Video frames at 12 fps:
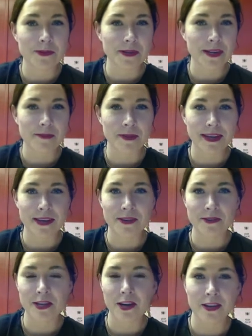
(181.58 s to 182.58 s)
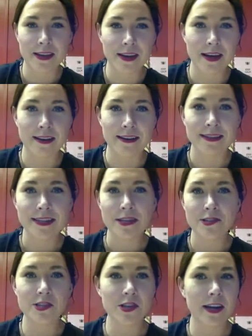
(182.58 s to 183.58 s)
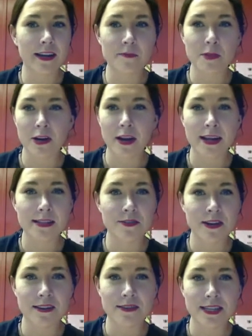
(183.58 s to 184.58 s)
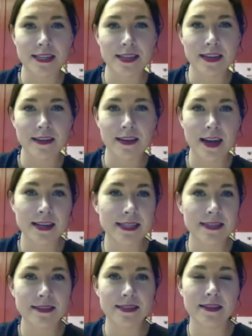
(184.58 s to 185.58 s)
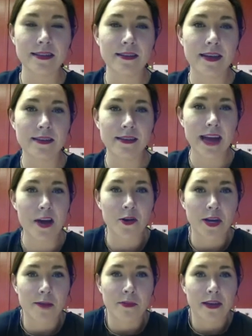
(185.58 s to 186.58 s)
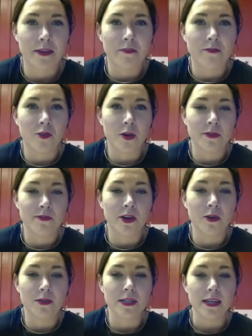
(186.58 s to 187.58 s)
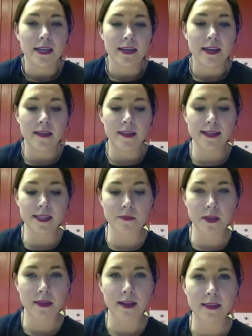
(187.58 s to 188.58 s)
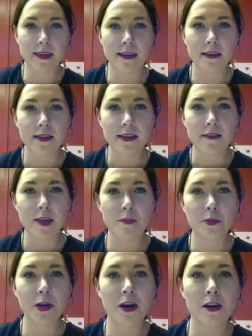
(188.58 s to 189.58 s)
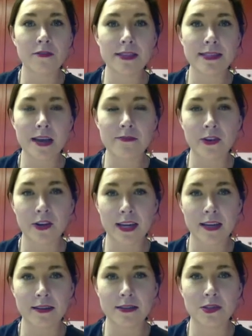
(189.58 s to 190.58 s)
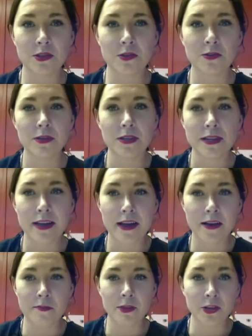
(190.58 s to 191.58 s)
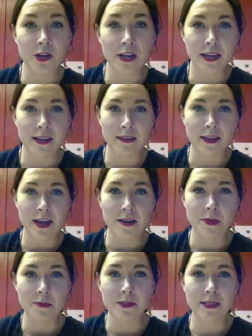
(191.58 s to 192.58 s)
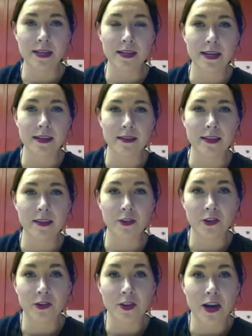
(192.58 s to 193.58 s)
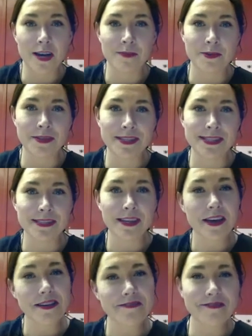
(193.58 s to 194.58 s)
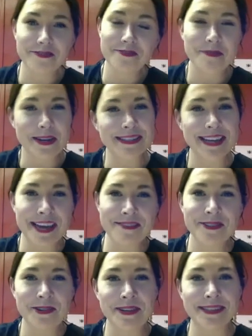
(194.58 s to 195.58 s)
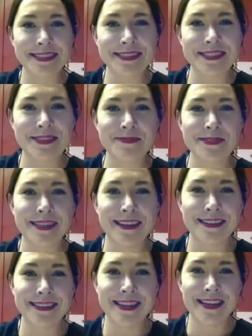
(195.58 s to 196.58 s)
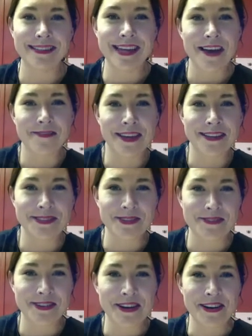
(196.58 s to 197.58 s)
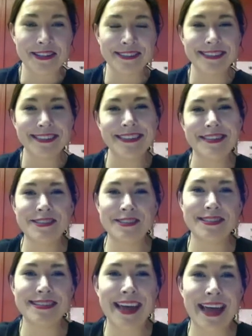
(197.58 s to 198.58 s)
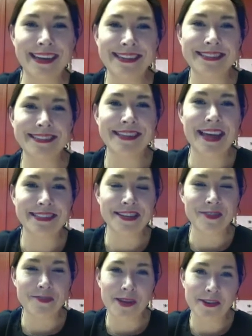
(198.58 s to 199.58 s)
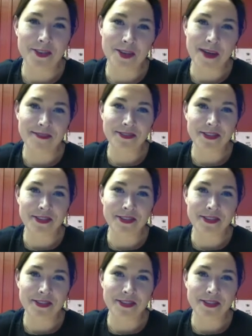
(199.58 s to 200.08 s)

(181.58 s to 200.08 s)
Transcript: were coming out, all young, just trying to get their heads around these ideas and, and how can I make an informed vote. And that's something that I think they put all of this effort into um, learning, the young people did, and they learned a lot about these kind of mundane voting systems and and to have that sort of all just yanked yanked out from under them after